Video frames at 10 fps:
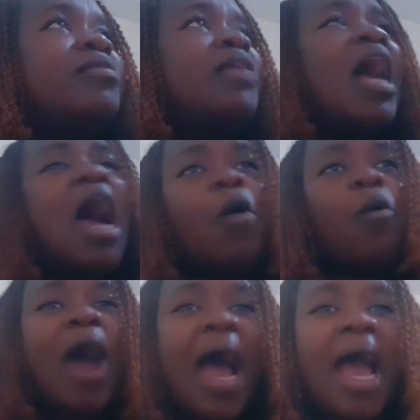a
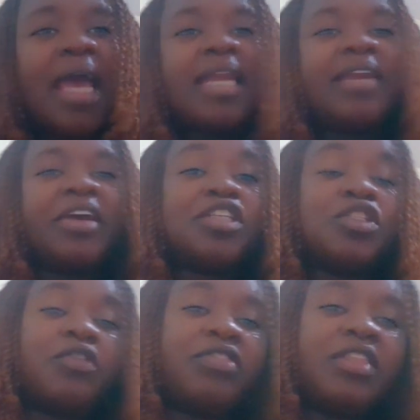wide
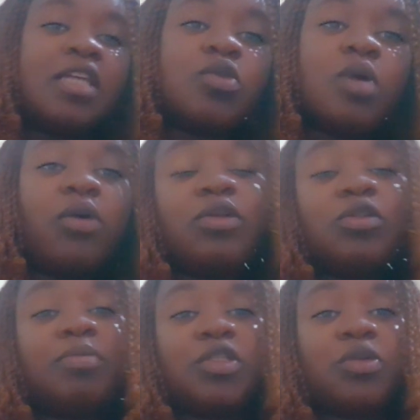range of things we are going
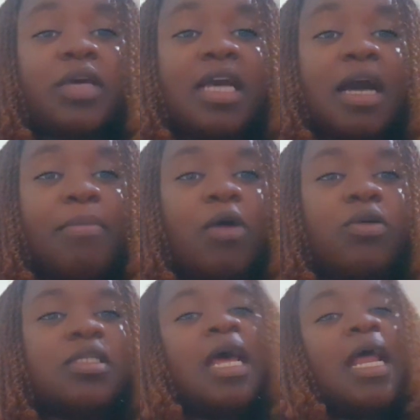to be talking
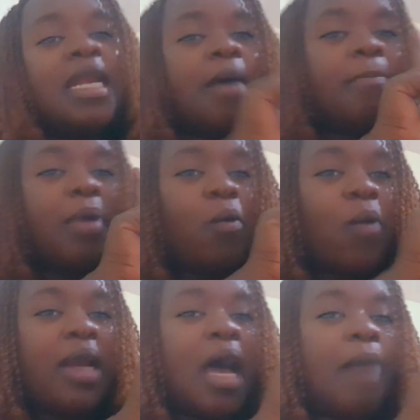about. Number
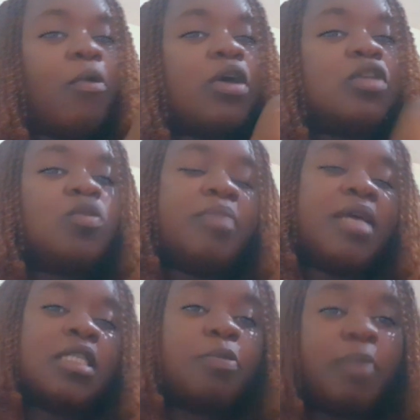one, I'm going to be
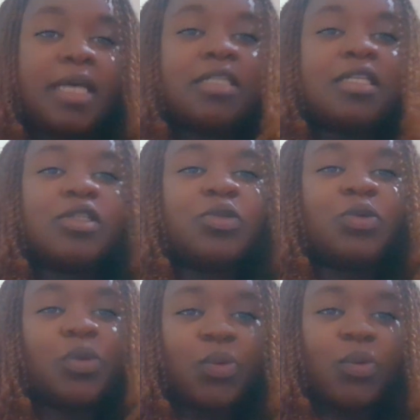explaining
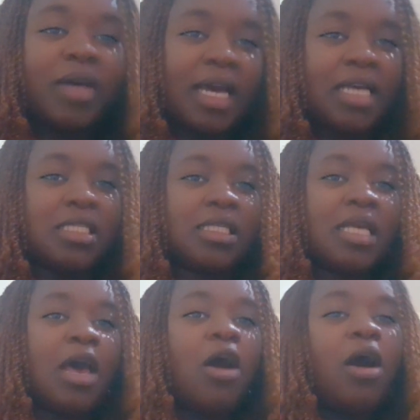to you guys
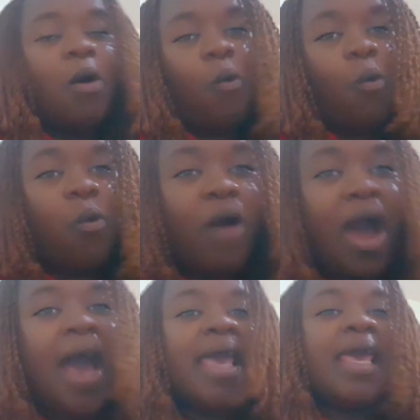
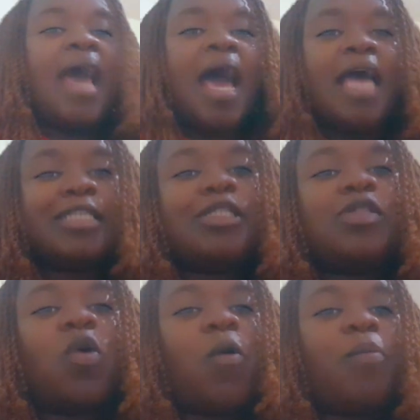why I
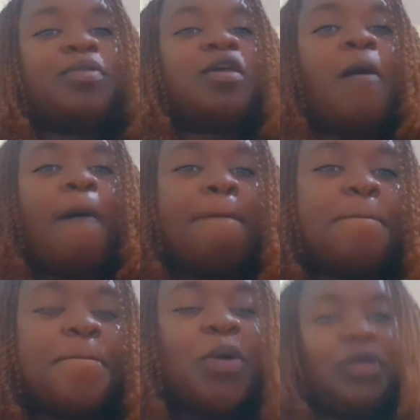stopped
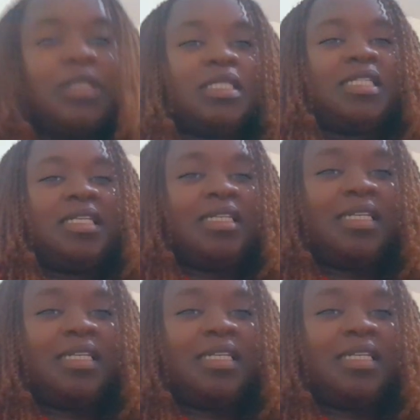posting.